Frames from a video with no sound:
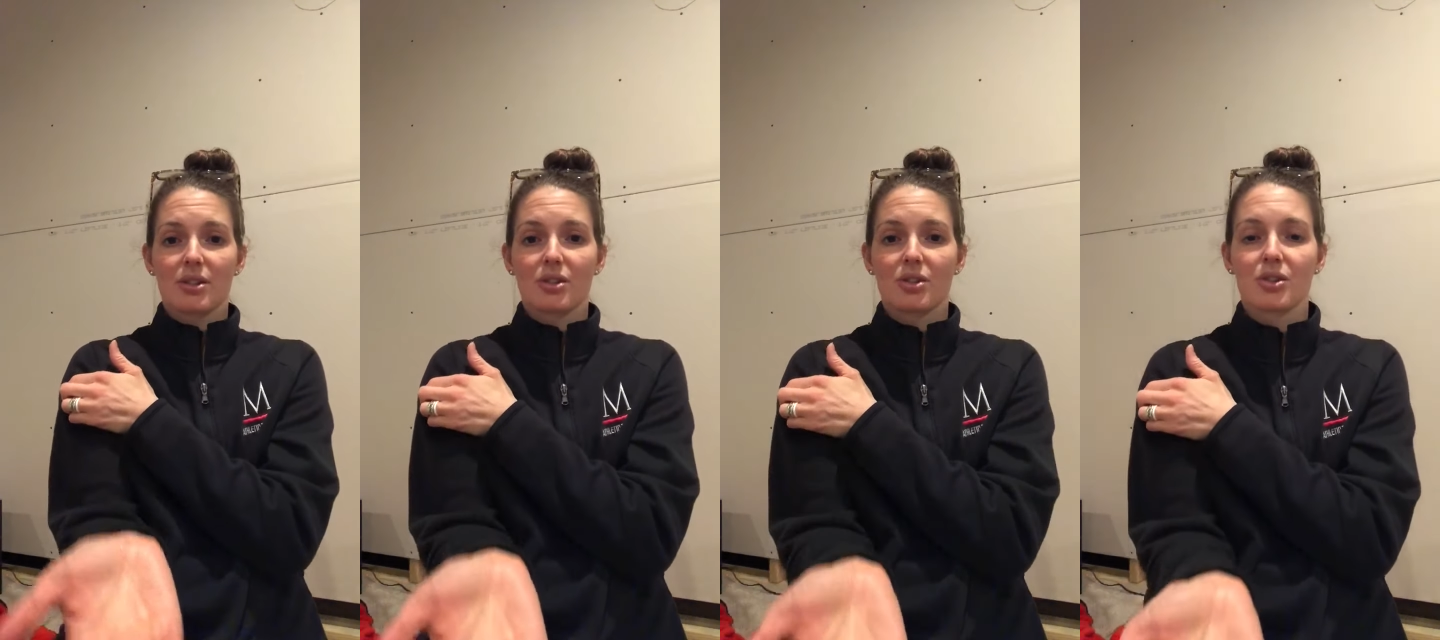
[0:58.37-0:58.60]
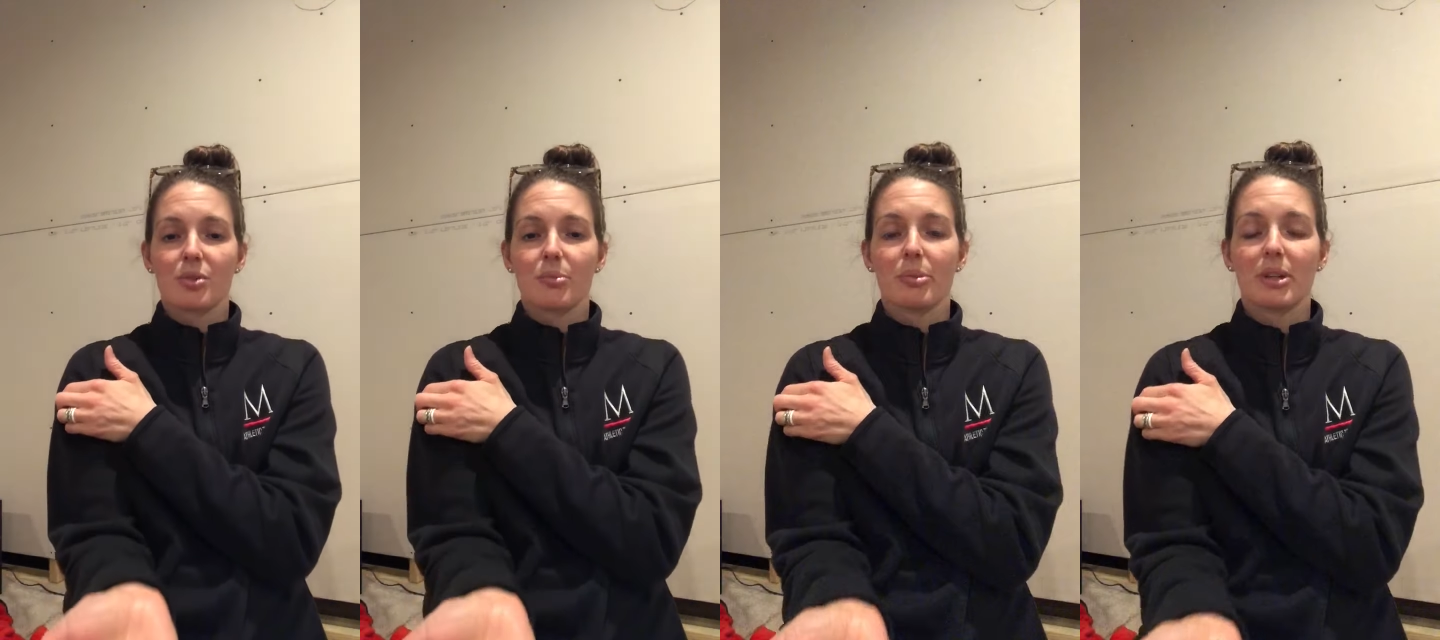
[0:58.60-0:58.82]
our
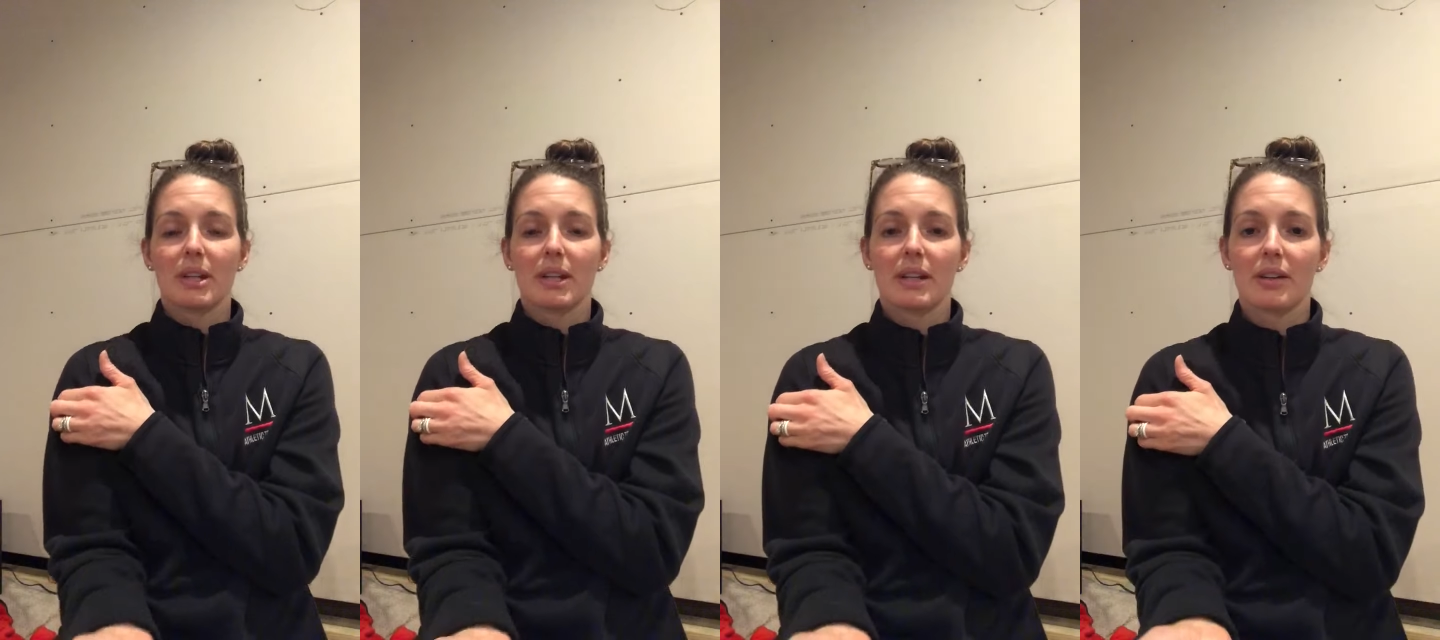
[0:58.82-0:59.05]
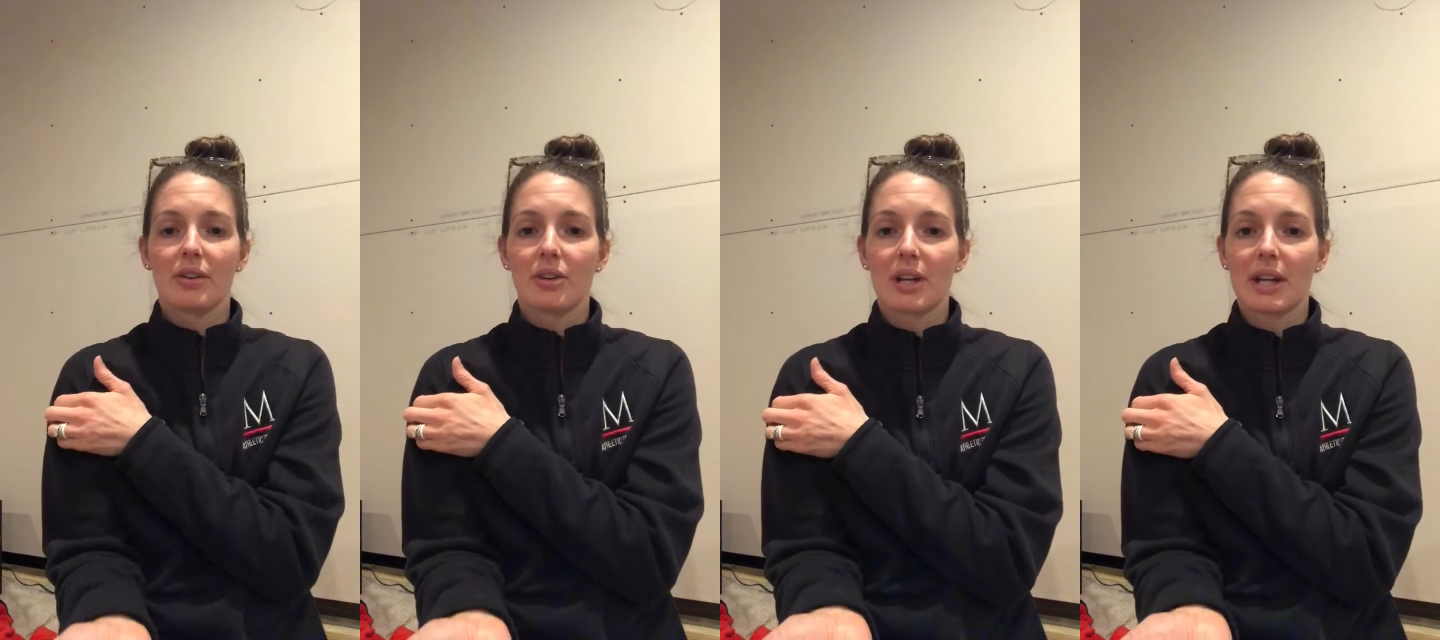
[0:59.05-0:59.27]

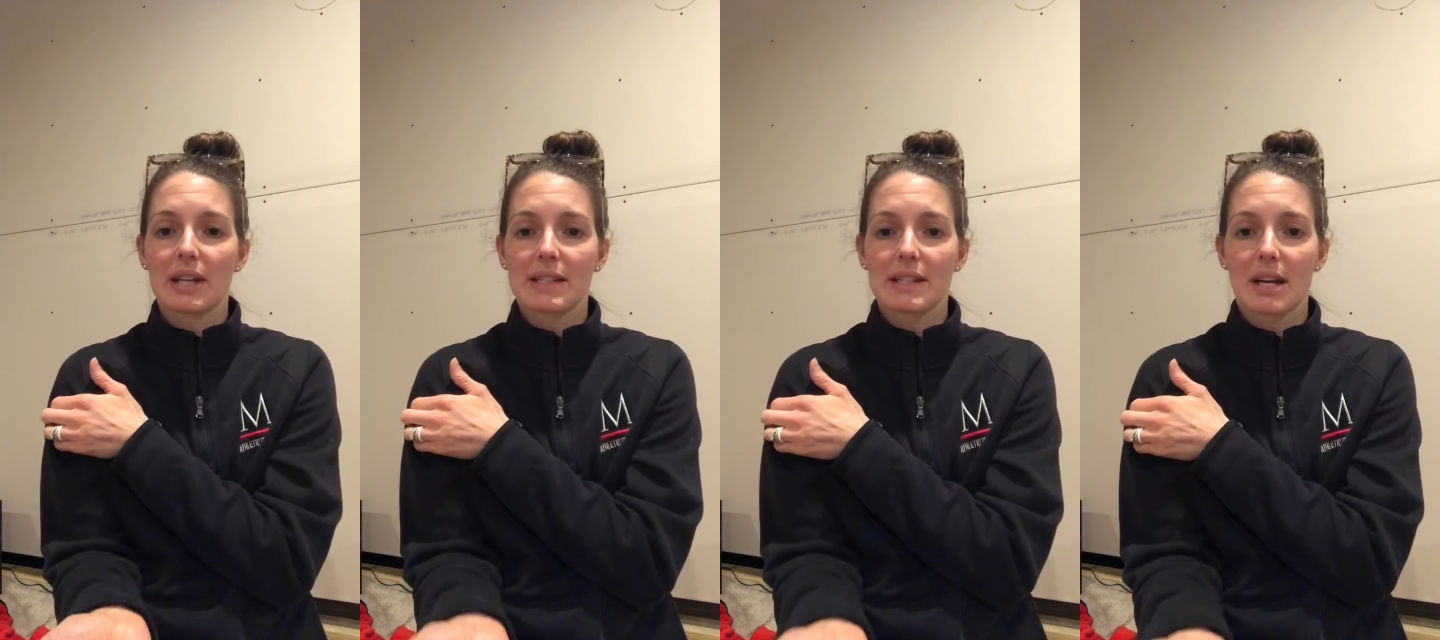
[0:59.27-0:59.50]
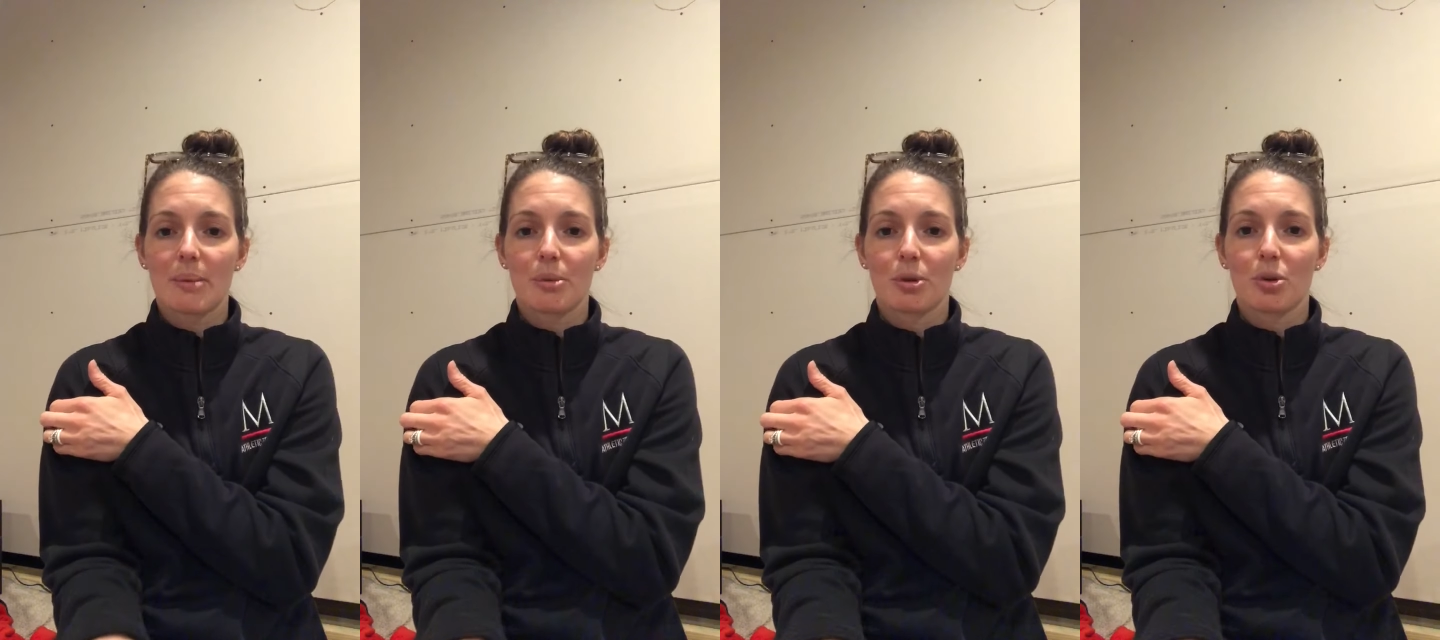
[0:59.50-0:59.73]
supinated or
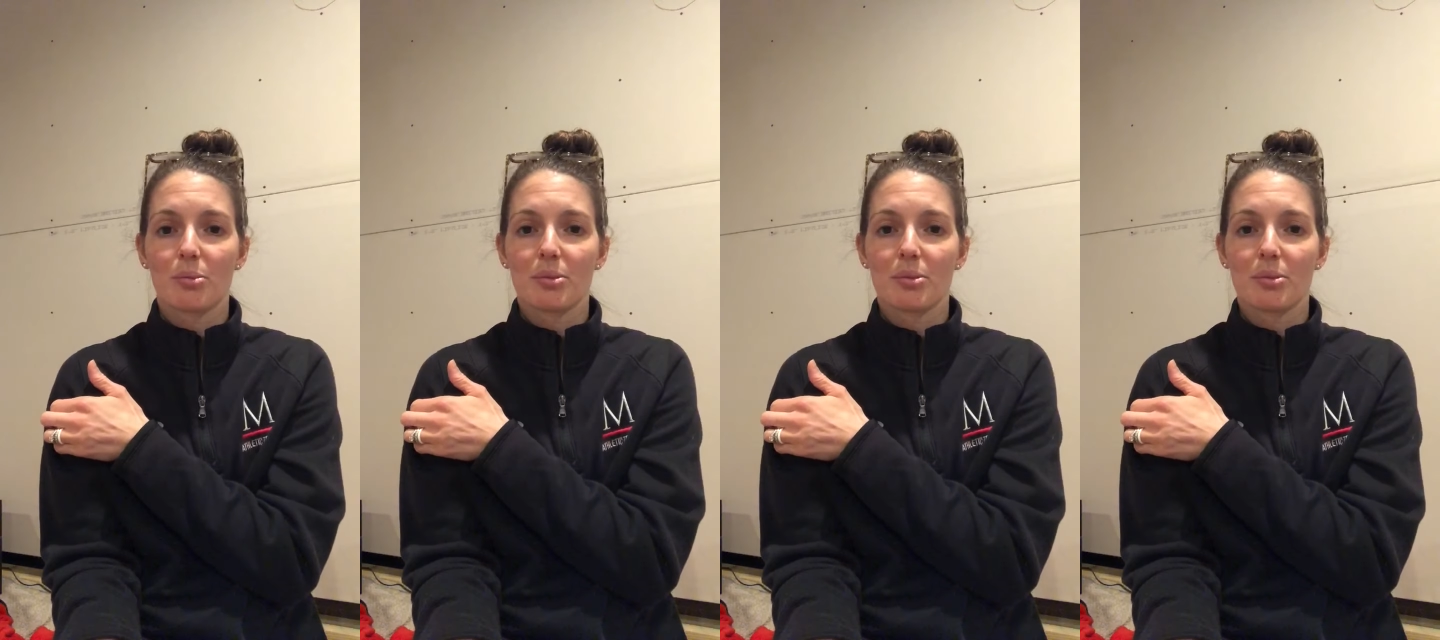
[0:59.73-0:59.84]
anatomical